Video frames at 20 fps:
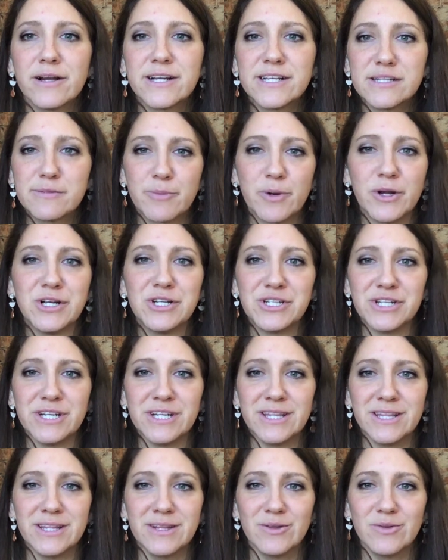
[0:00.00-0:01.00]

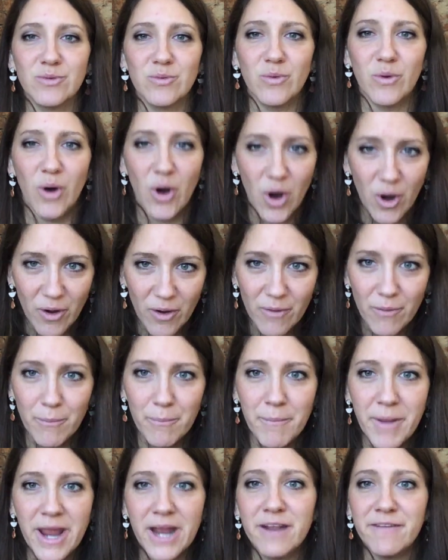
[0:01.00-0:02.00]
expression
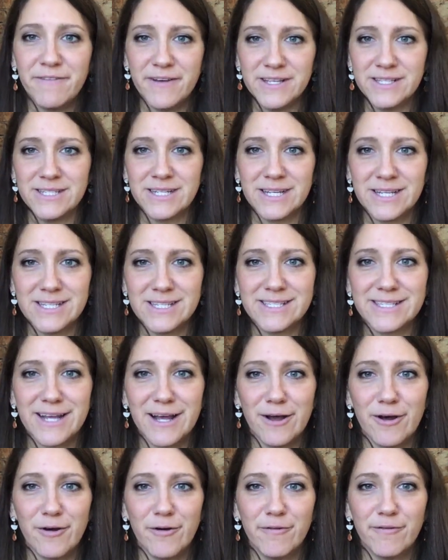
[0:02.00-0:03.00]
manifesting
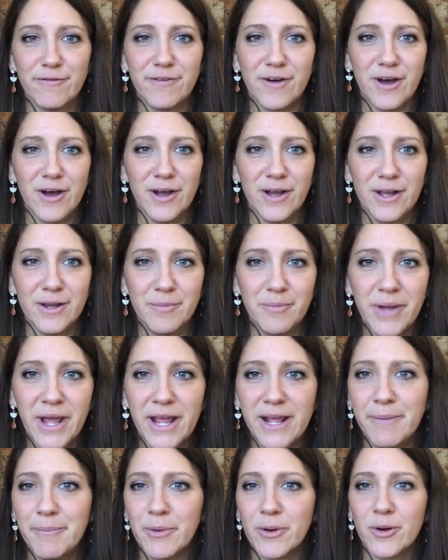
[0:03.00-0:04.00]
itself on
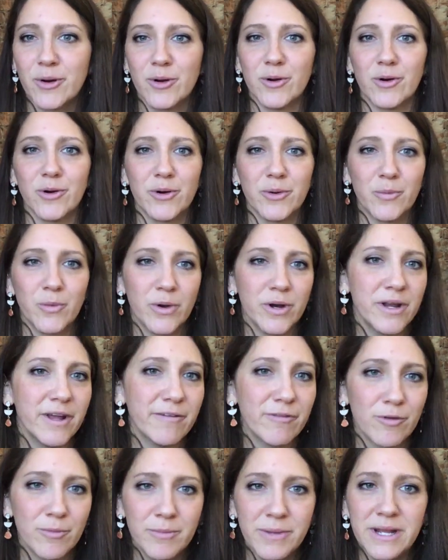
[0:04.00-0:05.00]
paper or in
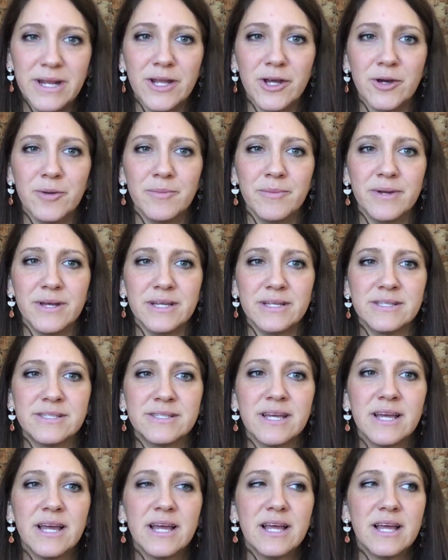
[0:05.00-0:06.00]
whatever medium
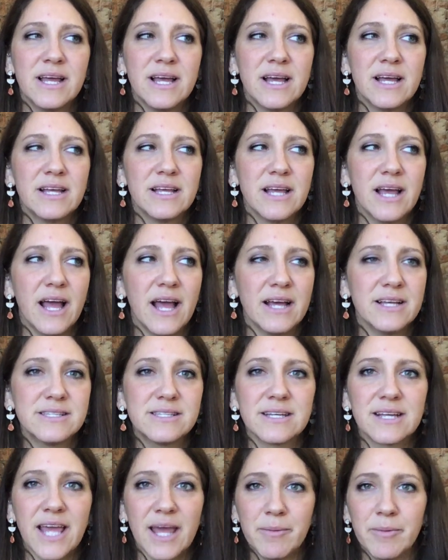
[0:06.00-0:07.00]

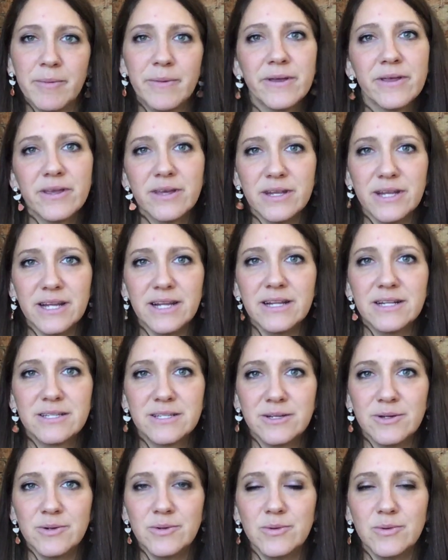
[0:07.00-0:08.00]
has the capability
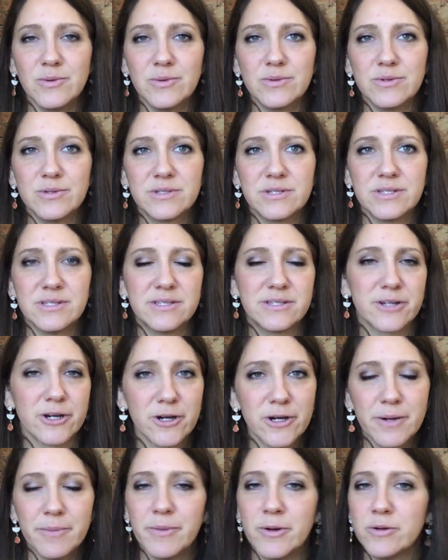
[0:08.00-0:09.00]
to
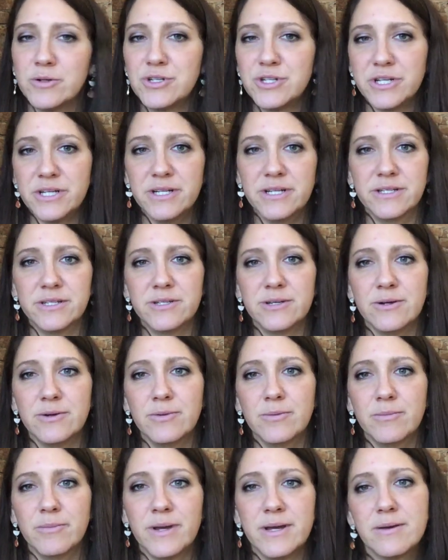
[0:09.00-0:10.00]
stir emotion,
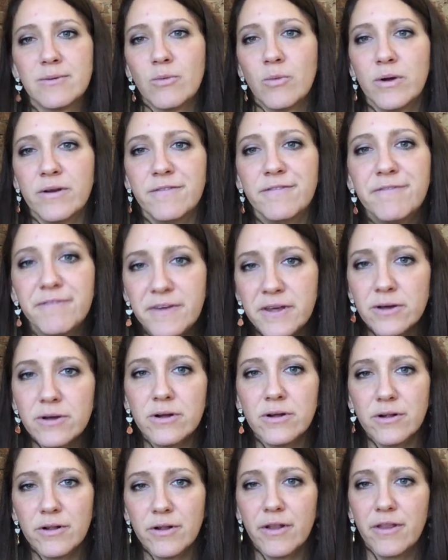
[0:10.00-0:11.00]
to make one
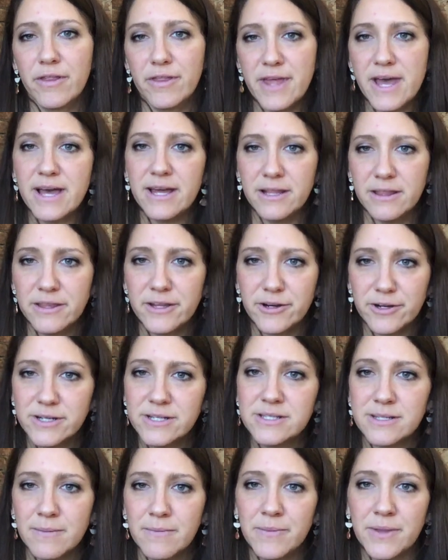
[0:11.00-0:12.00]
feel that there
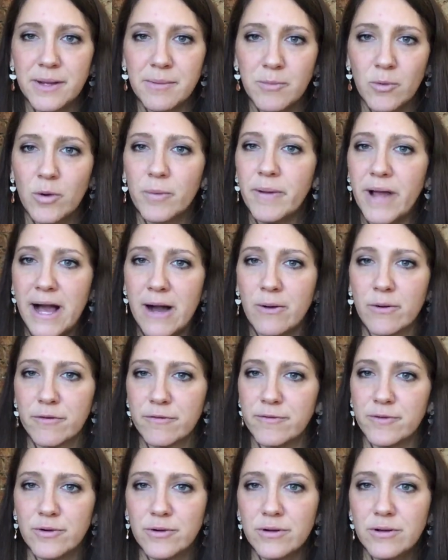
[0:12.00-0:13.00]
is something more
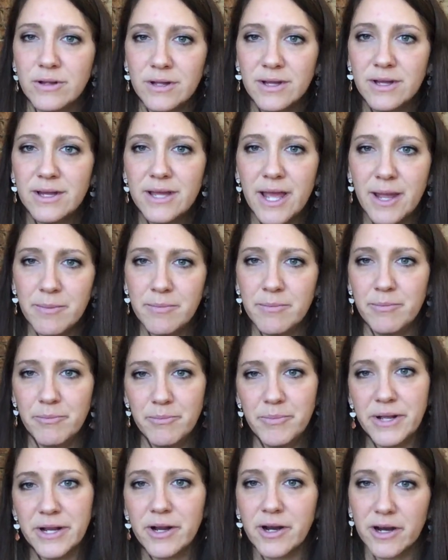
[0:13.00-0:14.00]
powerful
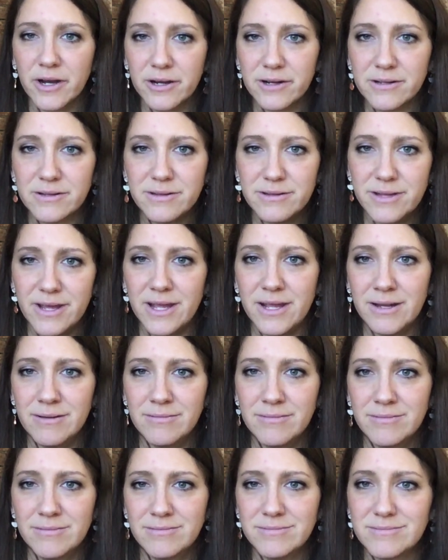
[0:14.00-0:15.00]
and bigger
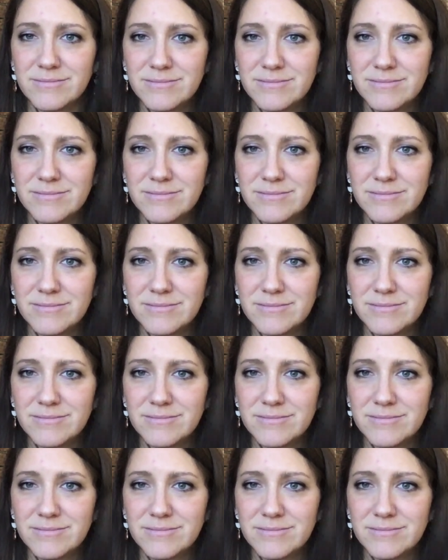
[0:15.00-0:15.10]
than